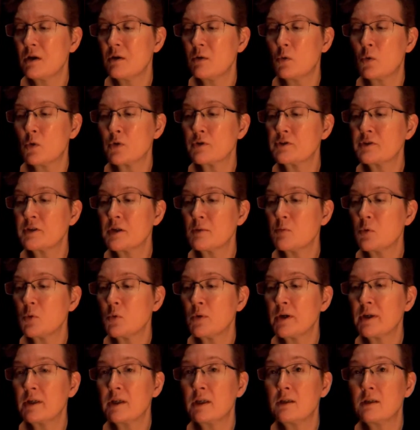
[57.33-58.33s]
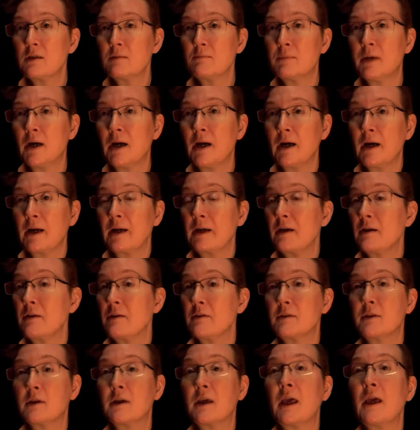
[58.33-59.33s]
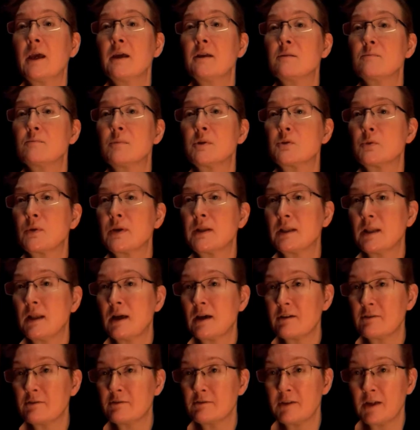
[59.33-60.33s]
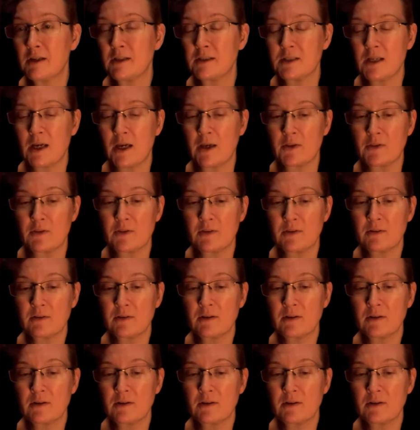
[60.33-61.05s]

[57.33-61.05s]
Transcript: or separated by the gate between life and death.